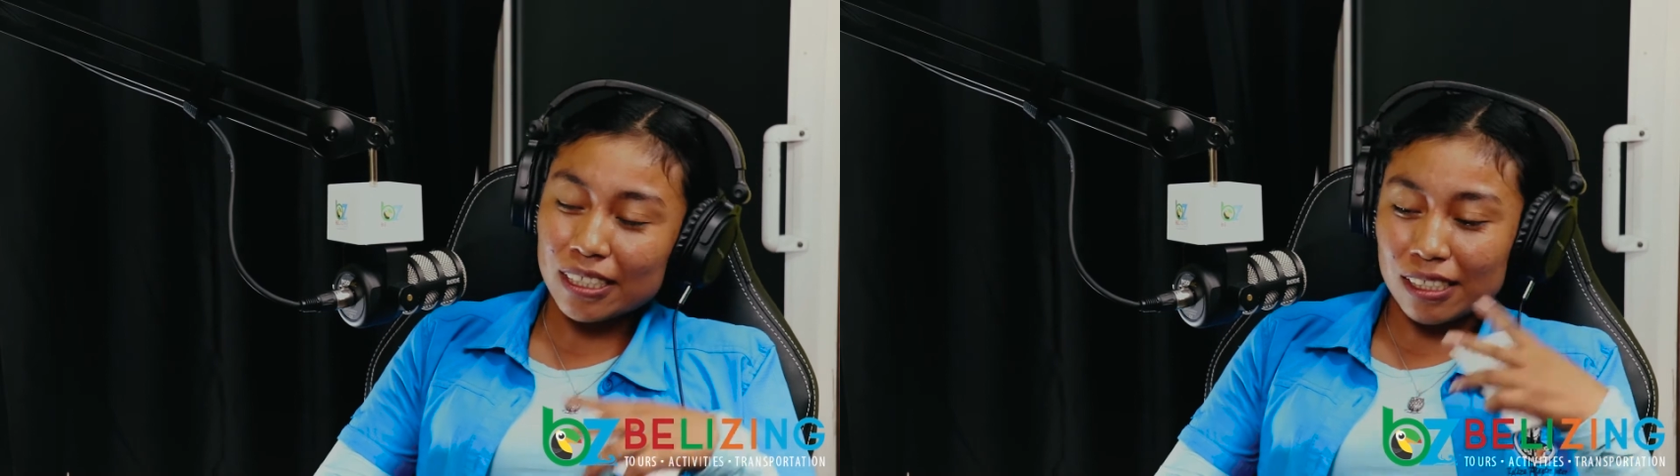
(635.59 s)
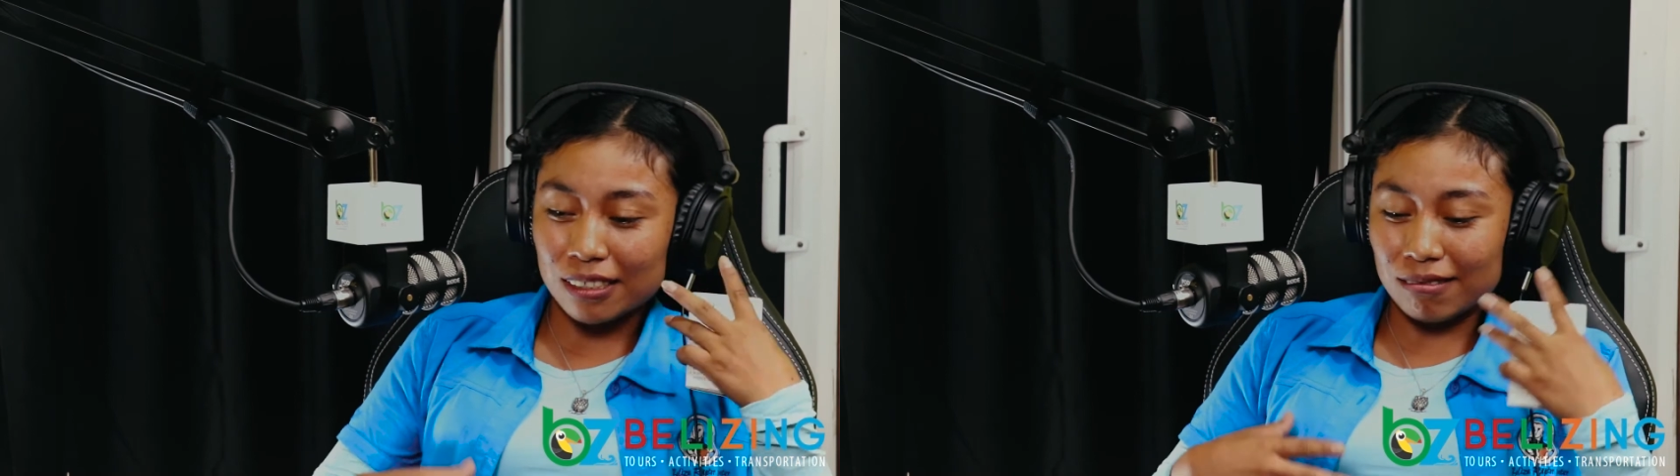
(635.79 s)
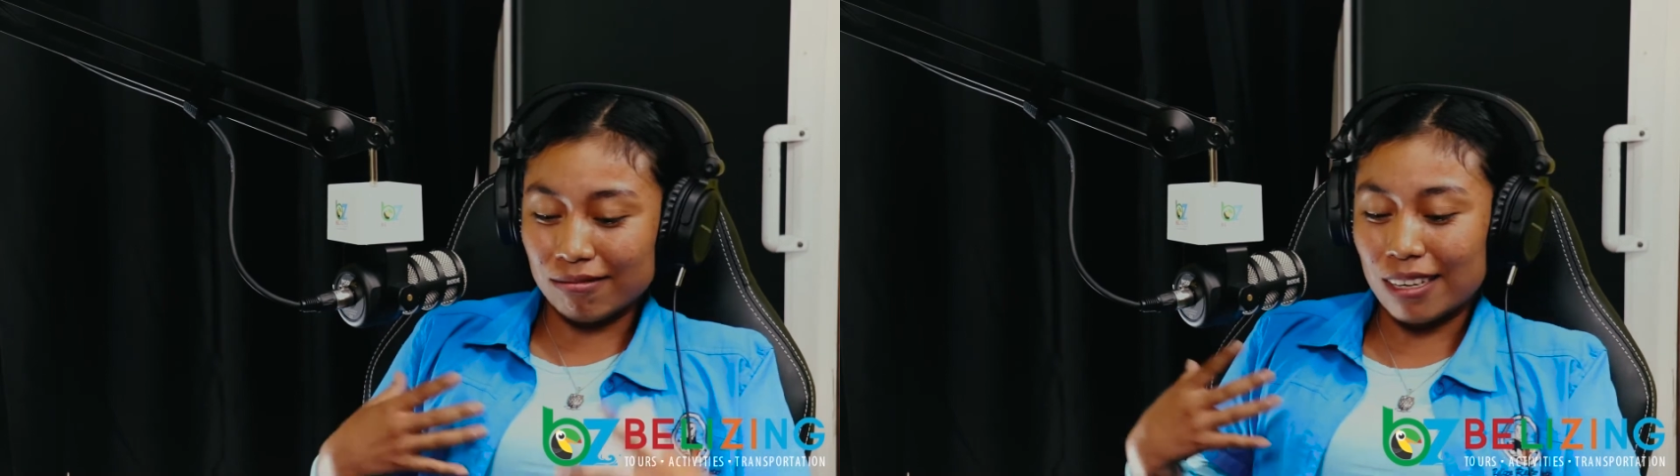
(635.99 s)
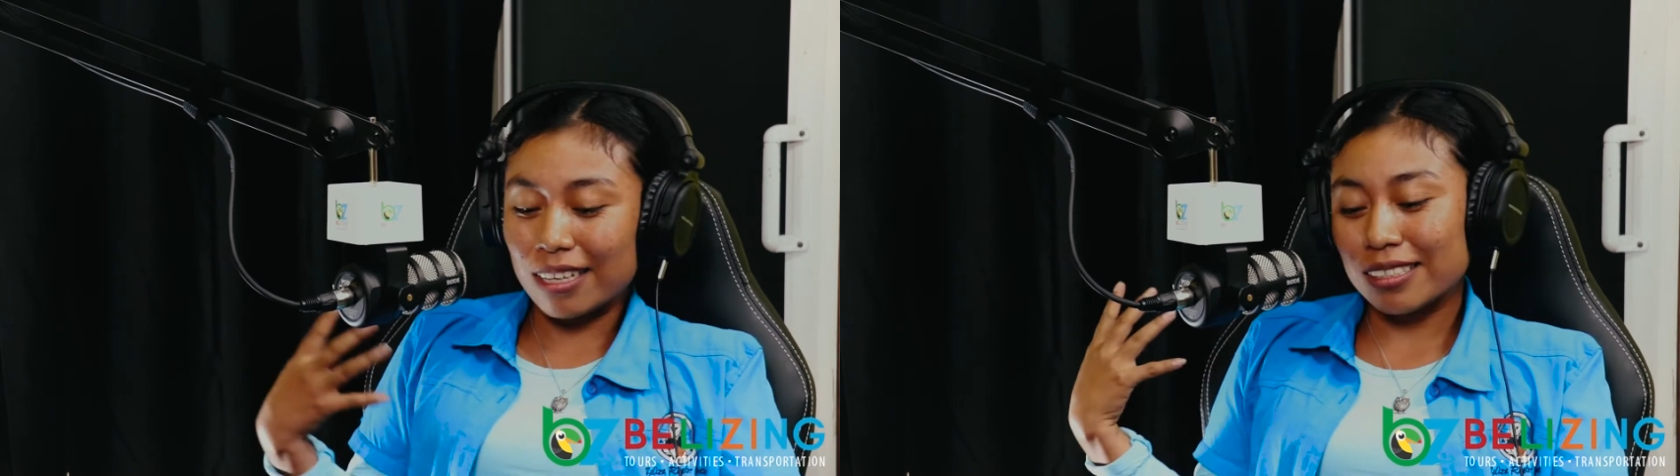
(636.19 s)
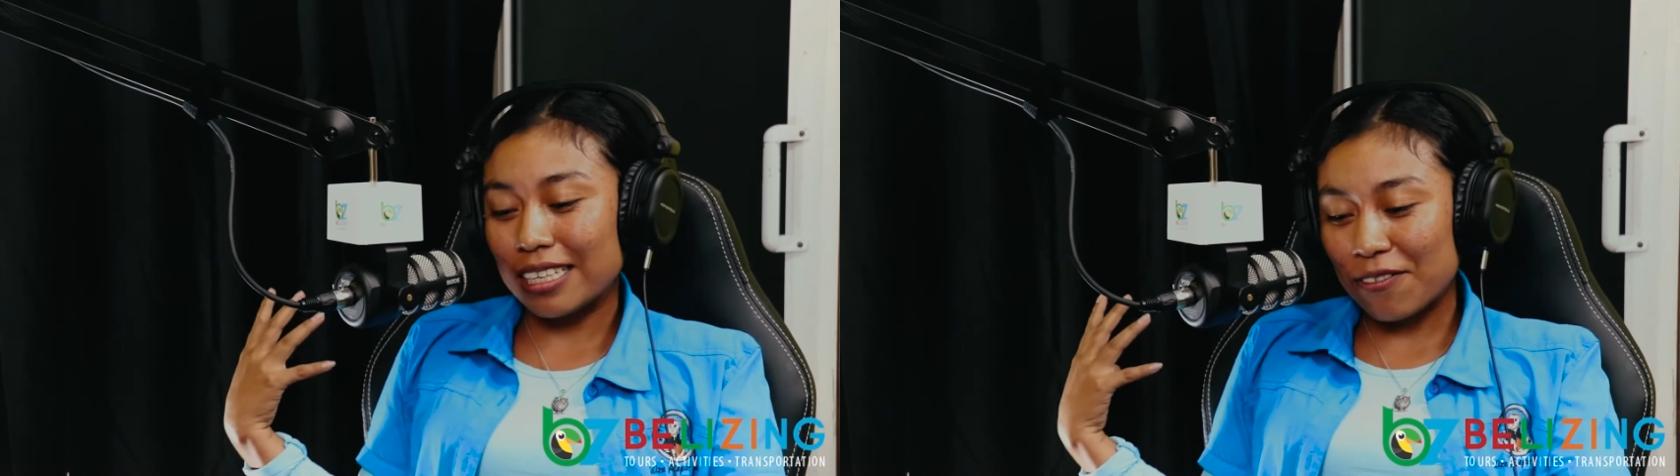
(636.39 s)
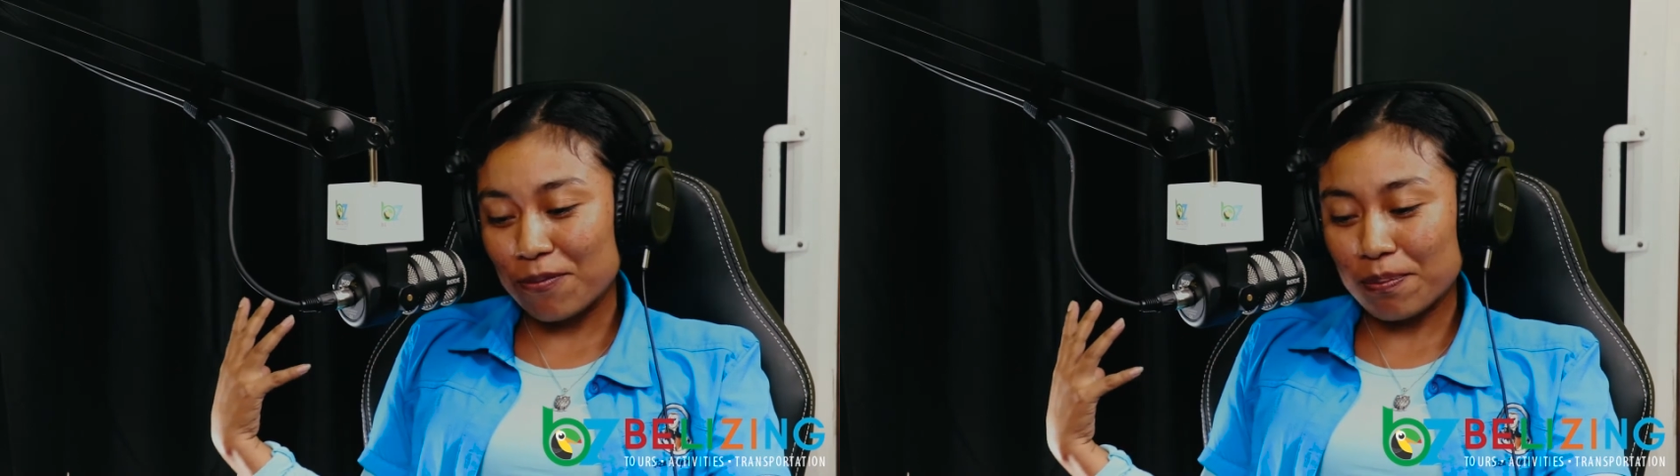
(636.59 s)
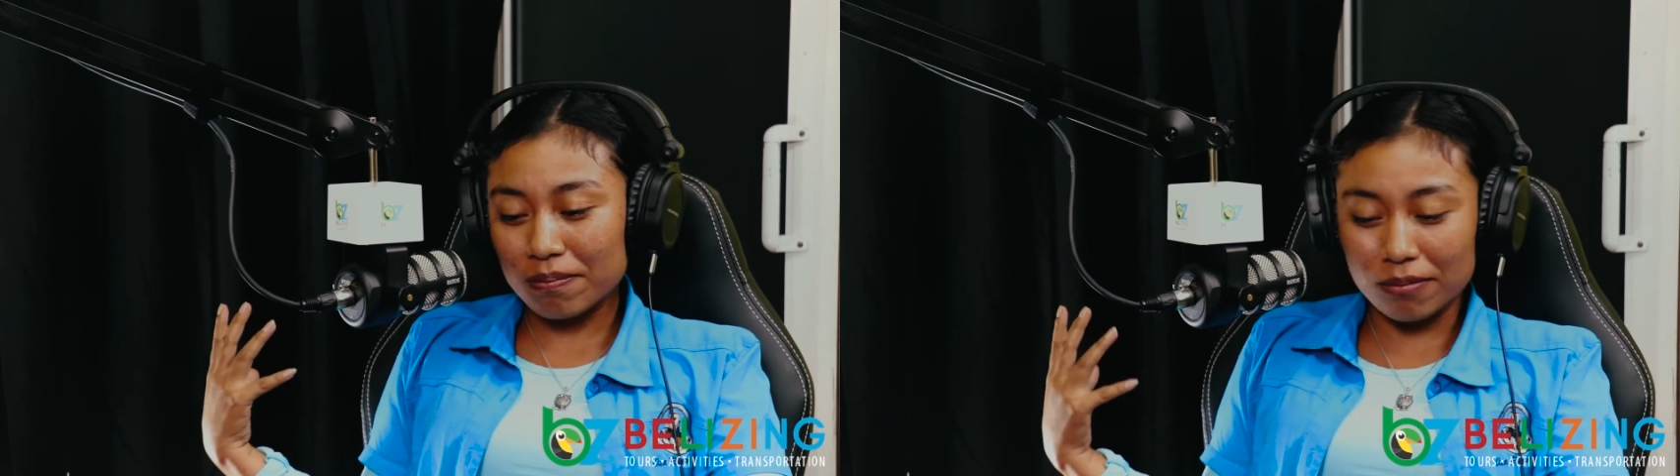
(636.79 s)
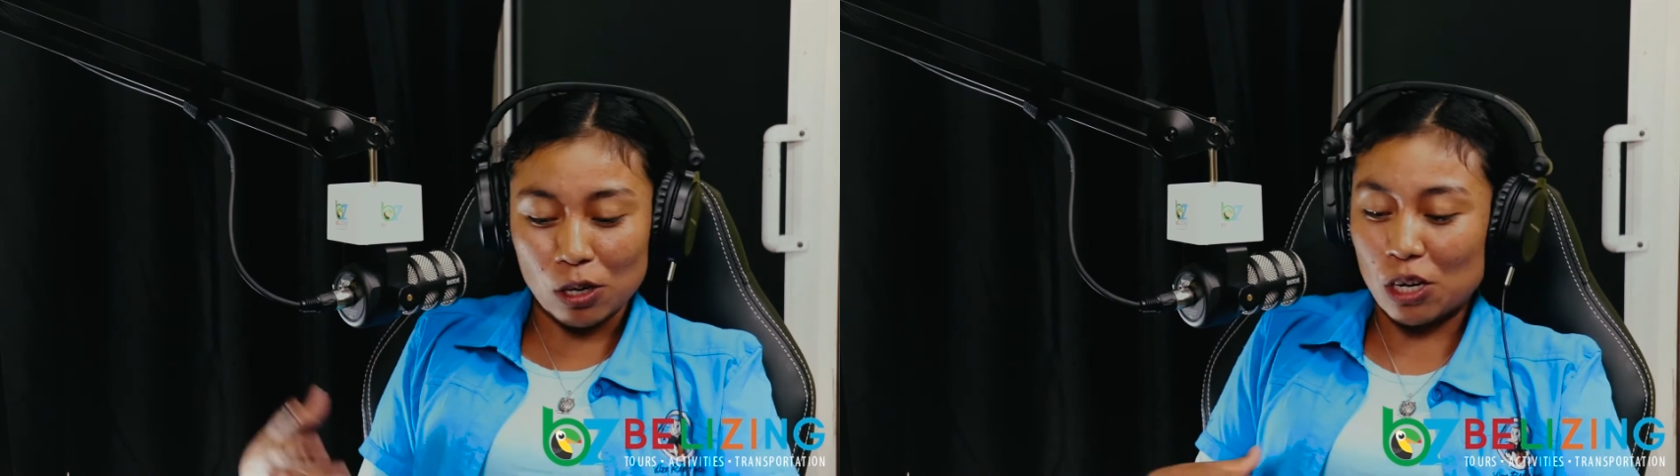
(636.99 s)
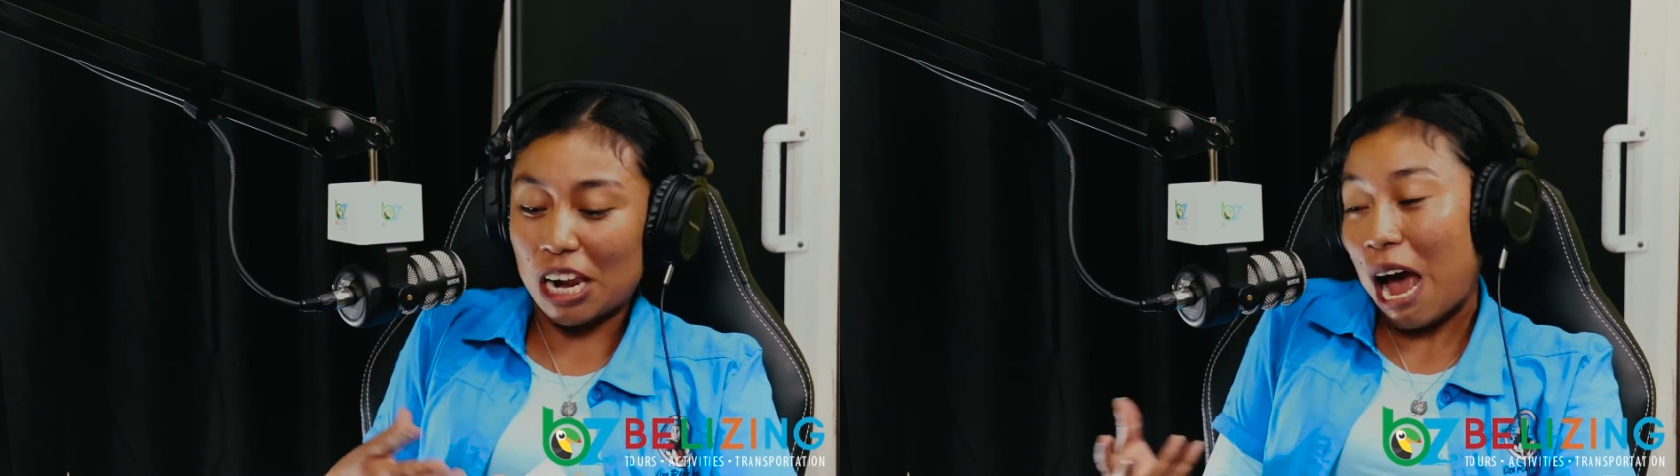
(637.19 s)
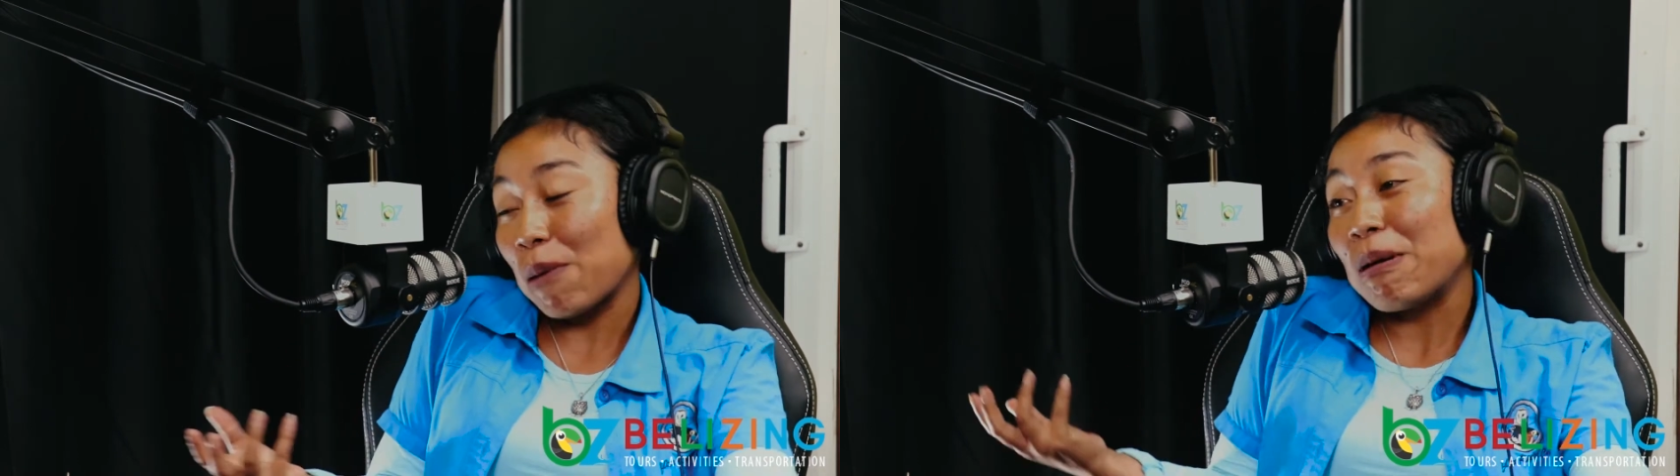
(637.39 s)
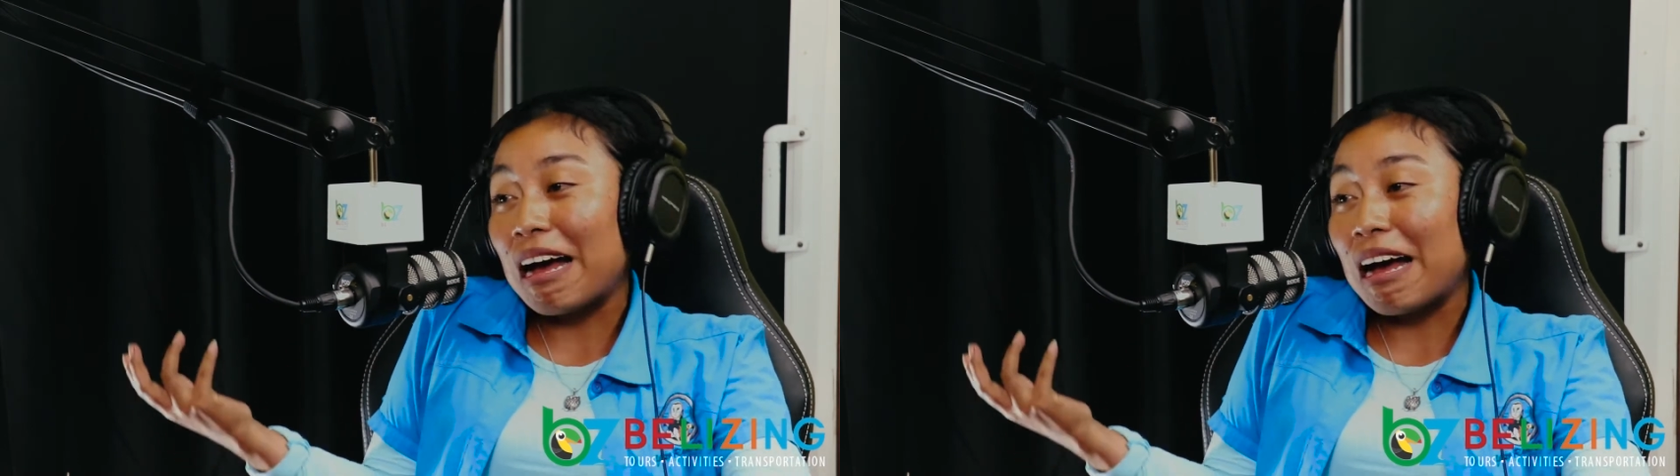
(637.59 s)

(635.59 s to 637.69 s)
your long